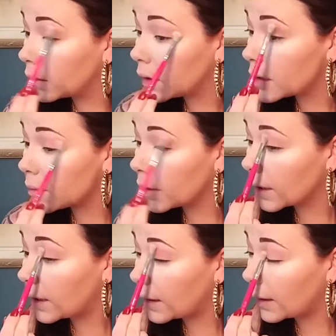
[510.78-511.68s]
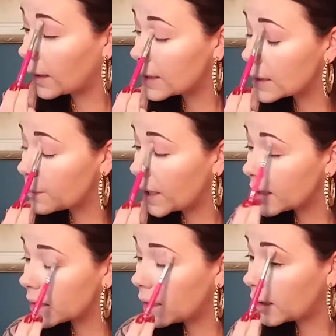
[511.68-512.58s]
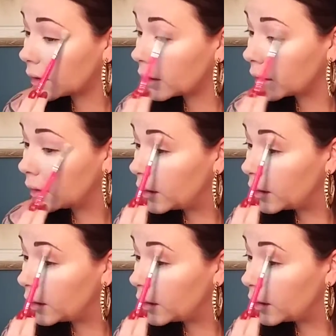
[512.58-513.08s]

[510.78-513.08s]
I just want to get a nice base color.